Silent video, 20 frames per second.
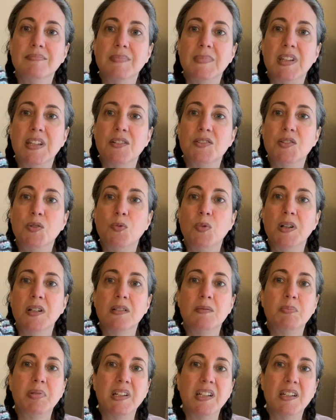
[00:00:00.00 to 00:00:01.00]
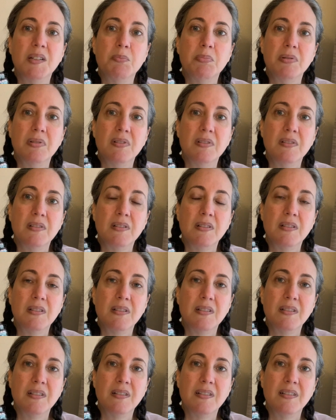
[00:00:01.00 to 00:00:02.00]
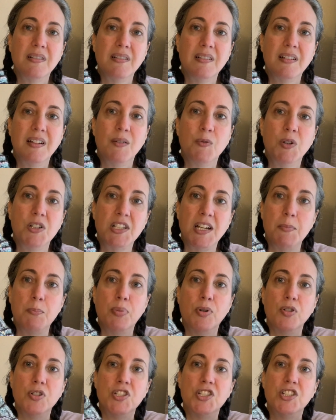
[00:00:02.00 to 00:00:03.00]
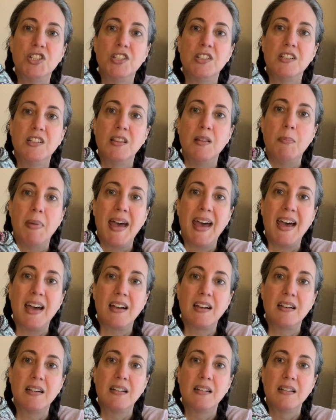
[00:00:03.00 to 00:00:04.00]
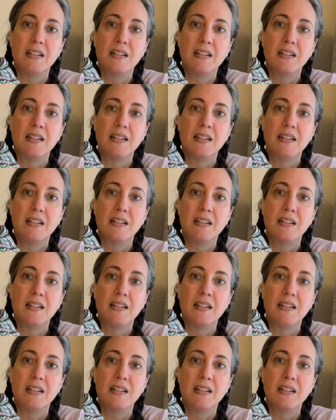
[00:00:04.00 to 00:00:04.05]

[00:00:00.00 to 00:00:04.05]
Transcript: there's a weird blip which I pushed to the back.